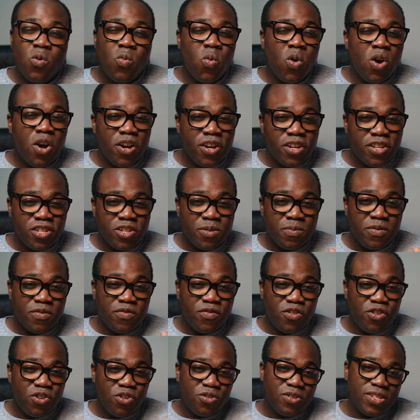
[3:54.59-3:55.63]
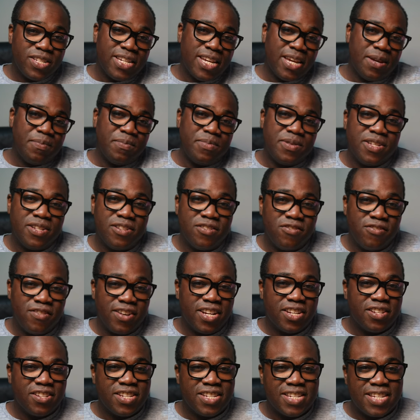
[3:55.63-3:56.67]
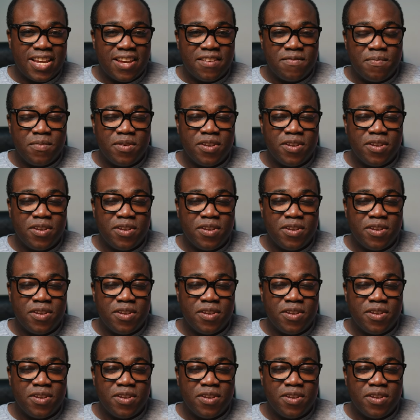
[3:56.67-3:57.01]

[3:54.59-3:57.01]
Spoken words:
what are some of your tips and tricks to save